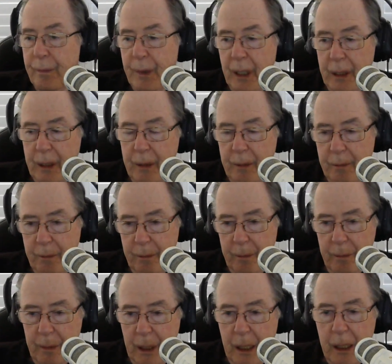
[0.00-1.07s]
that
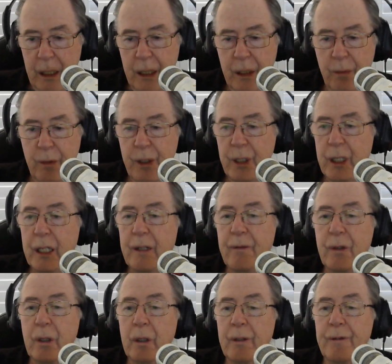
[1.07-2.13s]
is
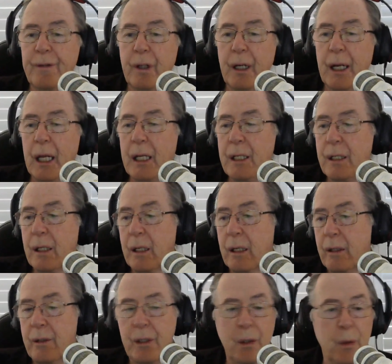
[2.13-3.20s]
received on Fridays
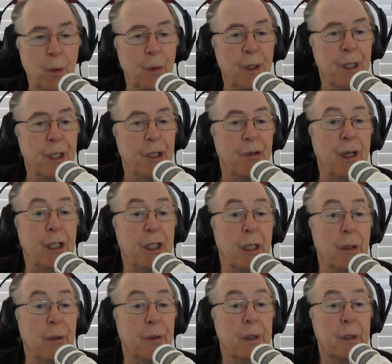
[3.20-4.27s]
goes towards the stretch
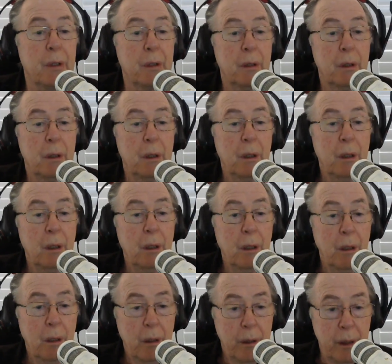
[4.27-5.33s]
goals.
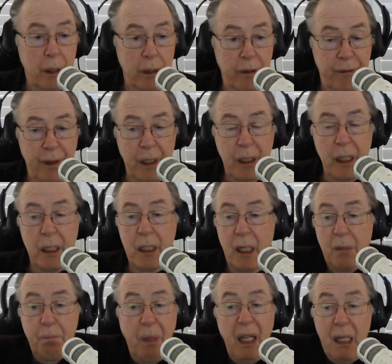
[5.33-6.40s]
So
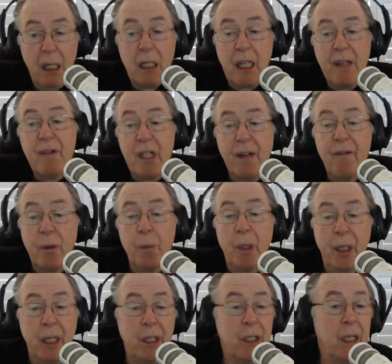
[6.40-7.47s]
fantastic. But it gives
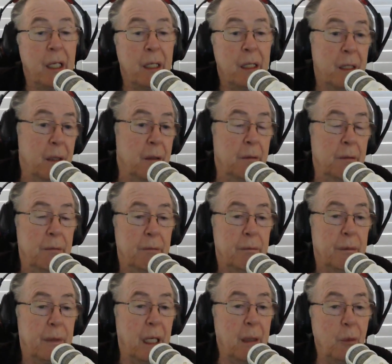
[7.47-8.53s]
everybody a chance to
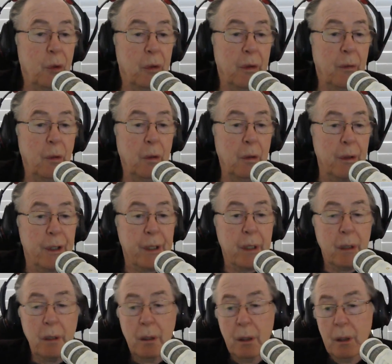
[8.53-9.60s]
get more rewards,
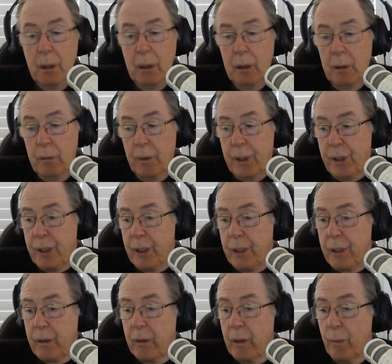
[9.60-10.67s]
which is
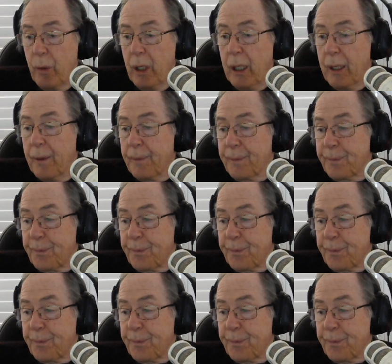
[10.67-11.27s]
sort of brilliant.